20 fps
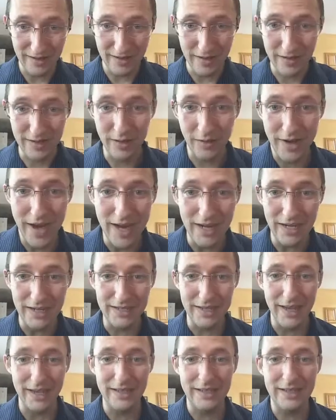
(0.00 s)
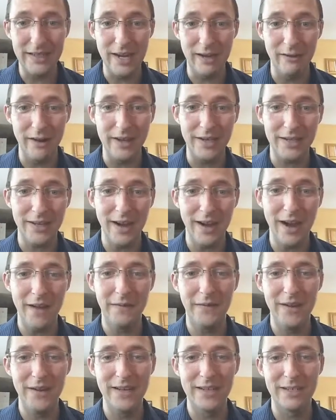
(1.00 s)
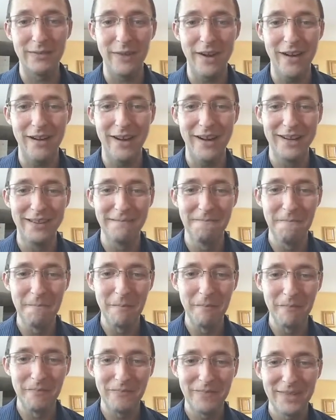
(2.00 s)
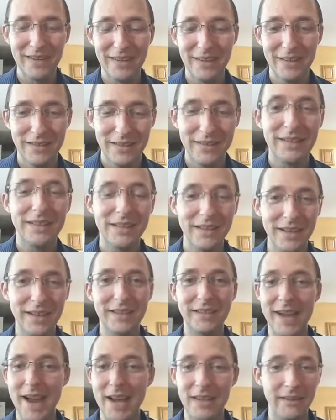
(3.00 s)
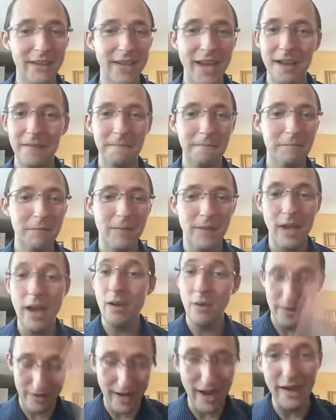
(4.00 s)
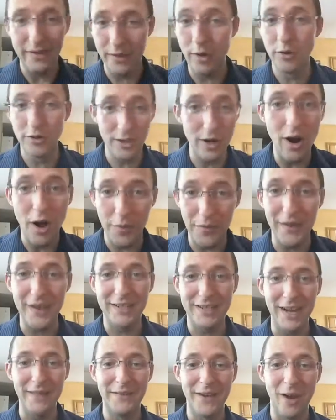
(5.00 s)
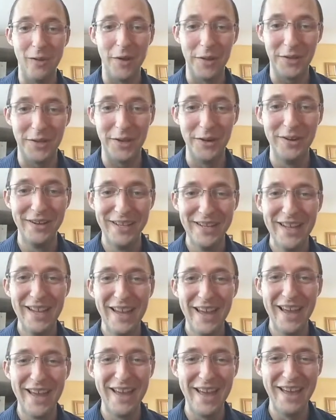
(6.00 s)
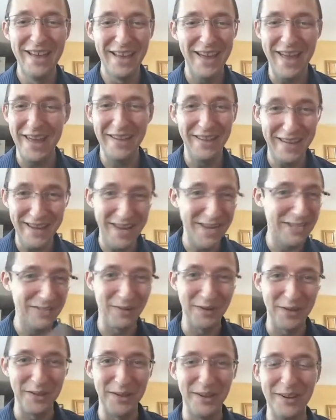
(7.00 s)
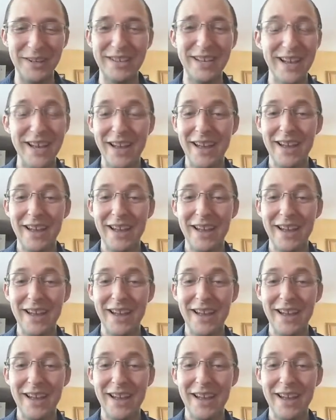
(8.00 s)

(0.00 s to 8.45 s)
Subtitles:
So Katie says cigarettes, coffee, swearing. Exactly. Yeah. And those are all things that I've dealt with too. Each one of those.